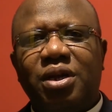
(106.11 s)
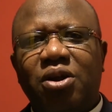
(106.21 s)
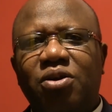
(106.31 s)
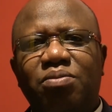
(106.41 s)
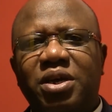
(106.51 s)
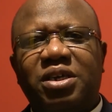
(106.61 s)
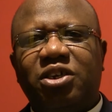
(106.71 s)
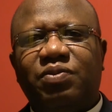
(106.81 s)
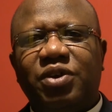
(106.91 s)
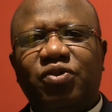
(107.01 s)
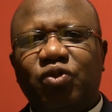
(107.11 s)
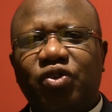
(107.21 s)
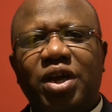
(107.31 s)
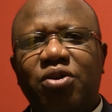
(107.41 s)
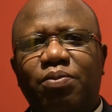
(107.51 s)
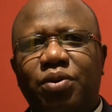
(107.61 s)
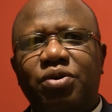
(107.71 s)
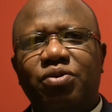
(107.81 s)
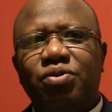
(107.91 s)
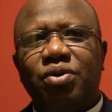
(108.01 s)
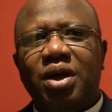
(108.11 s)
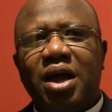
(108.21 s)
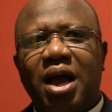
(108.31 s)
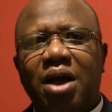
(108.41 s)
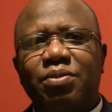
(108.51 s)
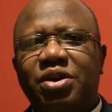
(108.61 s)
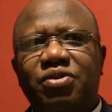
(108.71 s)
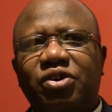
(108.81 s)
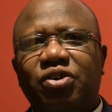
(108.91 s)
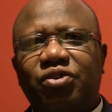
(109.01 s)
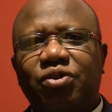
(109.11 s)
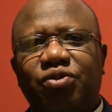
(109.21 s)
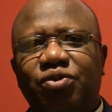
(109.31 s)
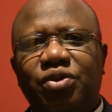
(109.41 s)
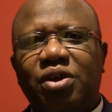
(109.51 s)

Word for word: The Lord make his face to shine upon you and be gracious unto you.